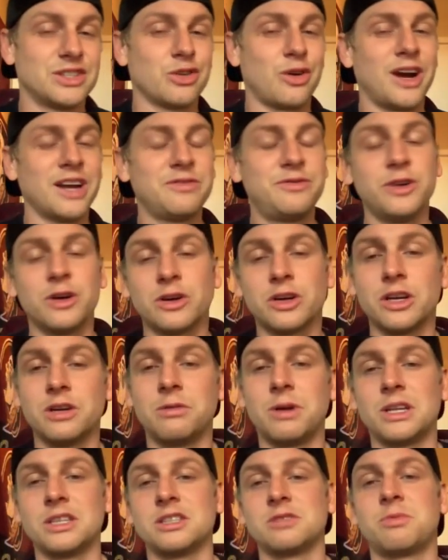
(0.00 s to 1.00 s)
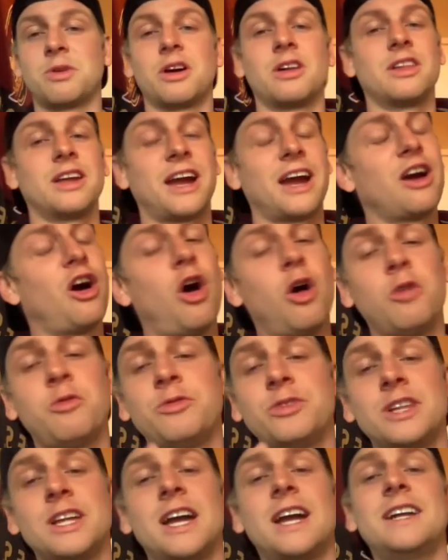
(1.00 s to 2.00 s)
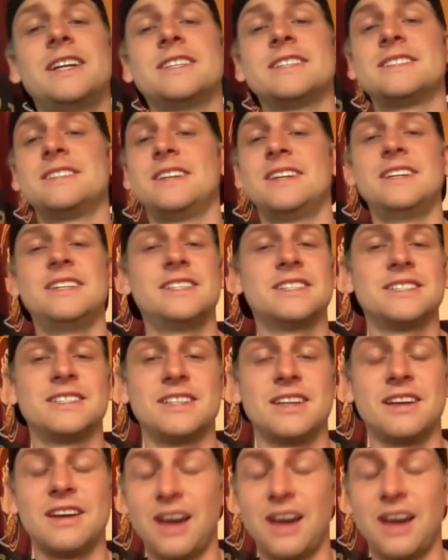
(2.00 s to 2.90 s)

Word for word: So I feel good about this parlay. I hopefully I just didn't just